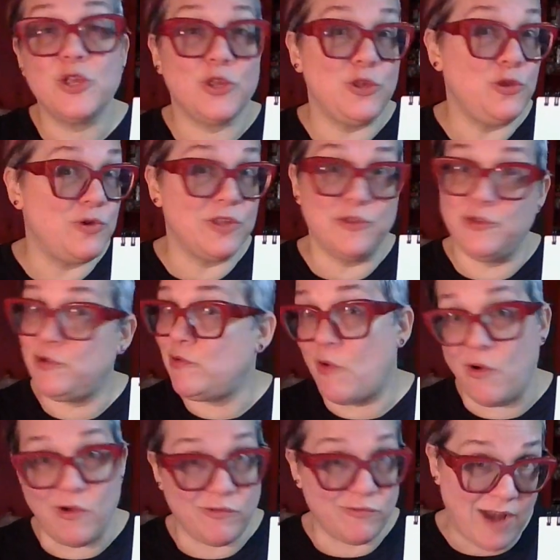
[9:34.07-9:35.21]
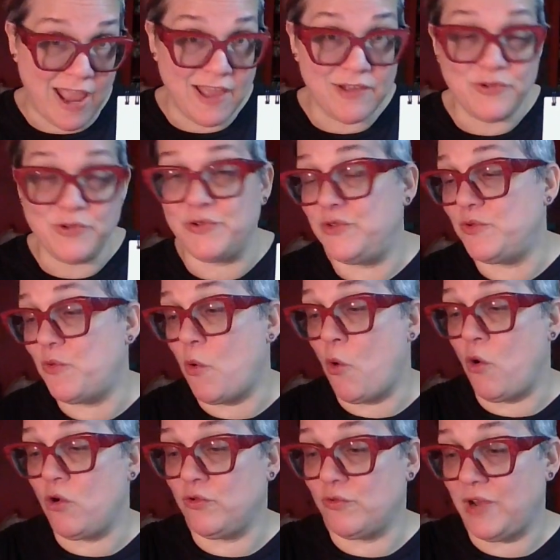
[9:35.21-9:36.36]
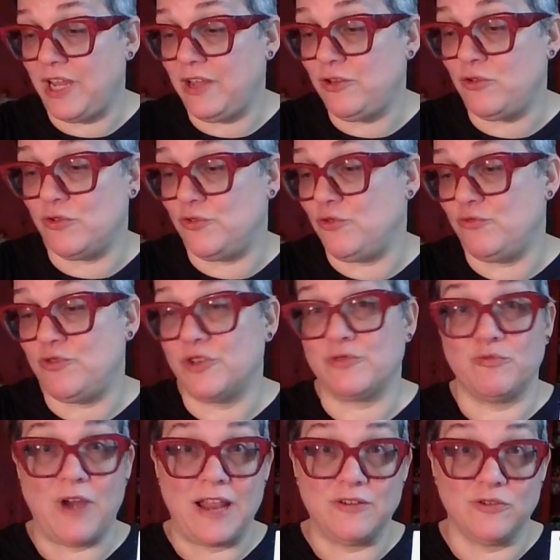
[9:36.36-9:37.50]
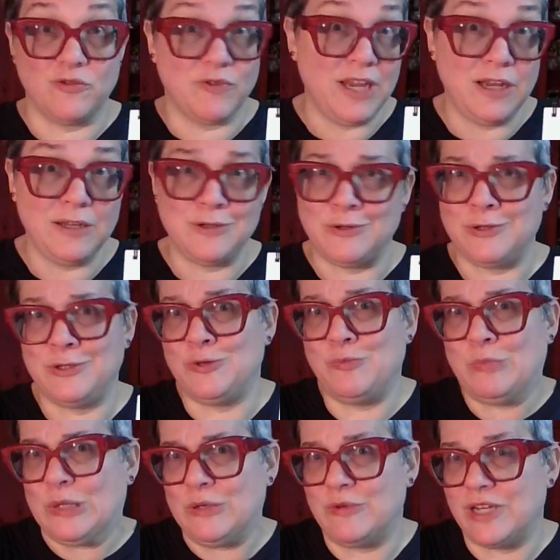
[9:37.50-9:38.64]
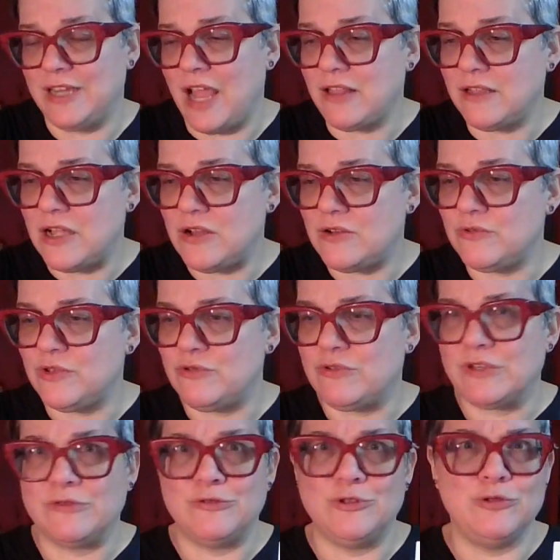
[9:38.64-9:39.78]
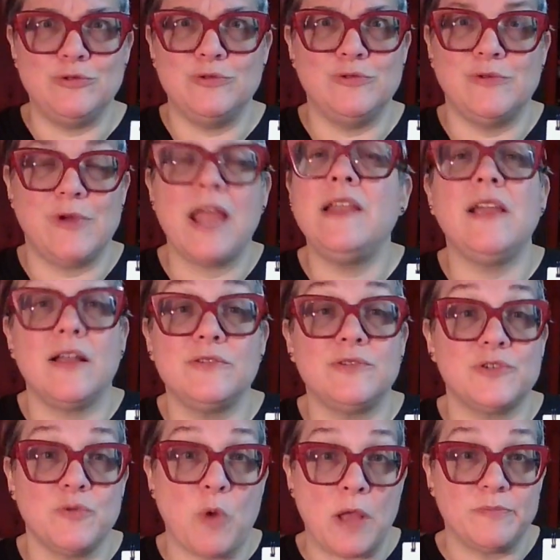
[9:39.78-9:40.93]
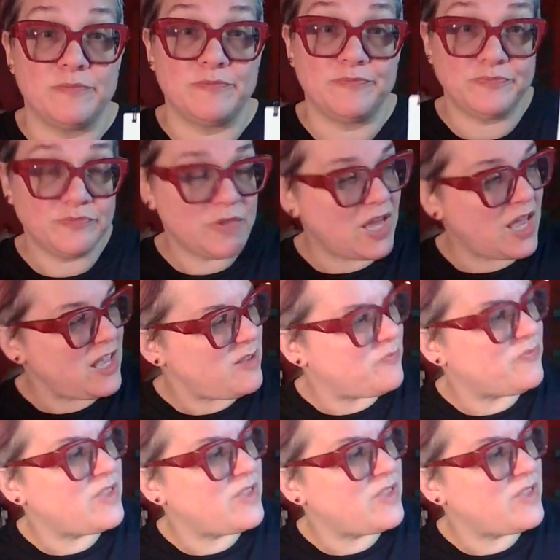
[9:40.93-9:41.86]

You can do all red, you can do all green, you could do just red and green, you could do blue and yellow, you can do any colors you want, okay?